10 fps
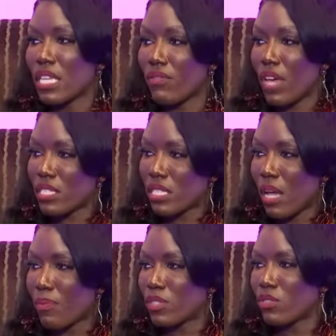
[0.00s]
to give us
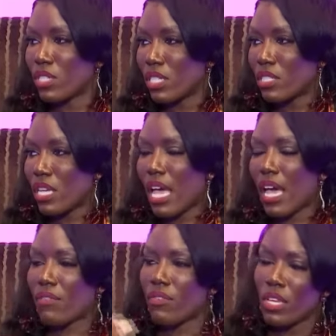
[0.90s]
the opportunity to
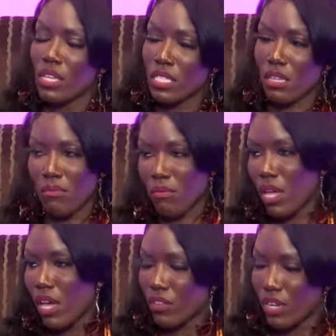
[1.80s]
have some
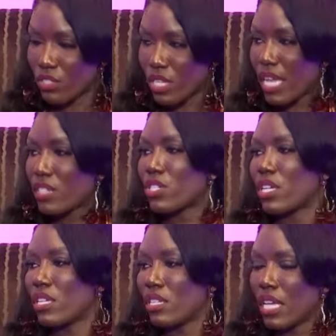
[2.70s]
other
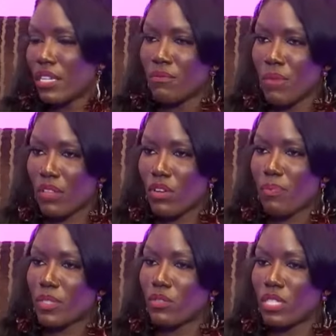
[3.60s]
education and other
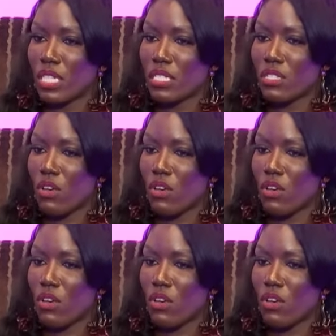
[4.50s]
opportunities.